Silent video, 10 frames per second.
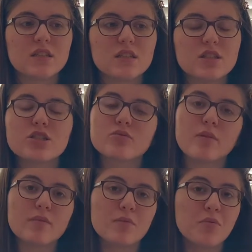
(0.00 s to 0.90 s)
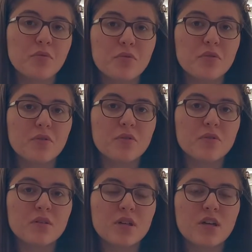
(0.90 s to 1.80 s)
can swim in a pool
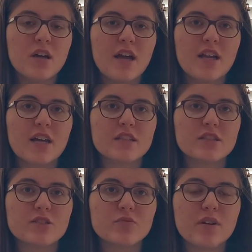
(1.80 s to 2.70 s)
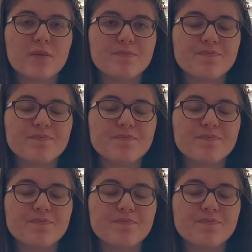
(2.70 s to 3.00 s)
and I can swim